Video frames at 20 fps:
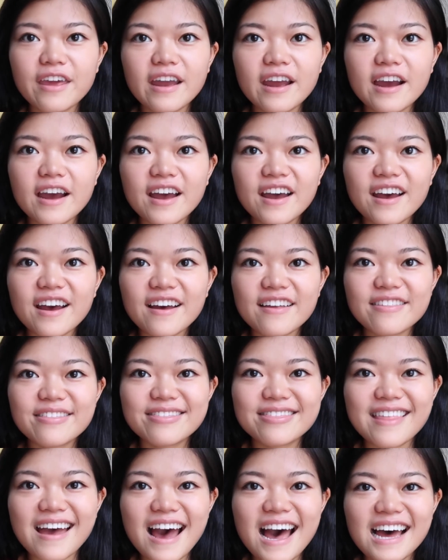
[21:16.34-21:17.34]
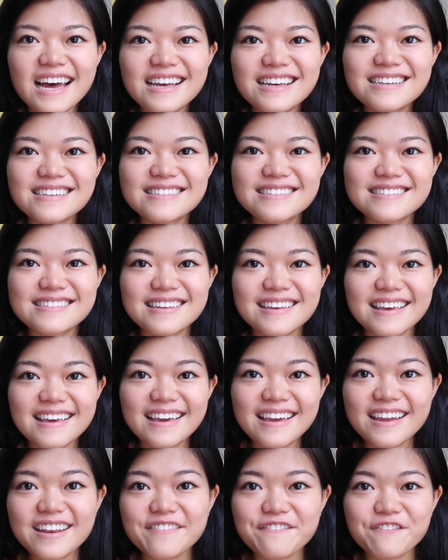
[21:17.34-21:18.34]
think that is
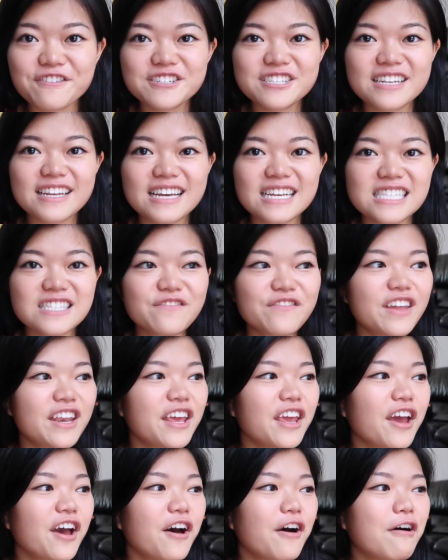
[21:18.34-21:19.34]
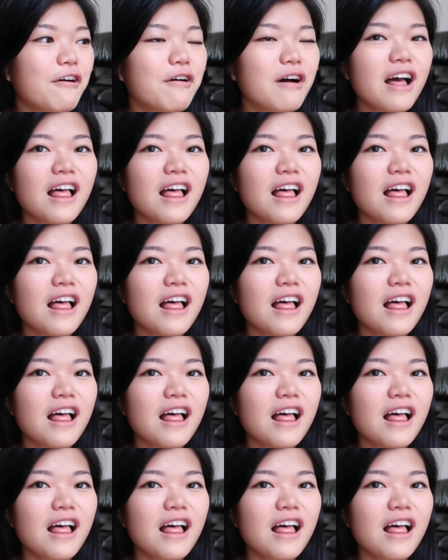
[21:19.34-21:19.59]
it for today's video,